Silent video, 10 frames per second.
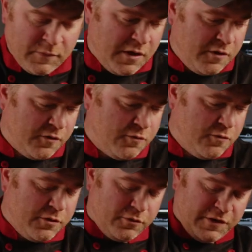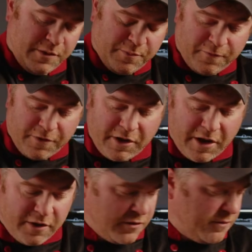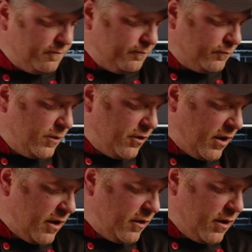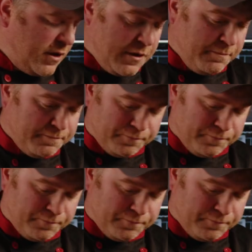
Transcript: Here's a cool little tip for you guys. When you're cutting an onion,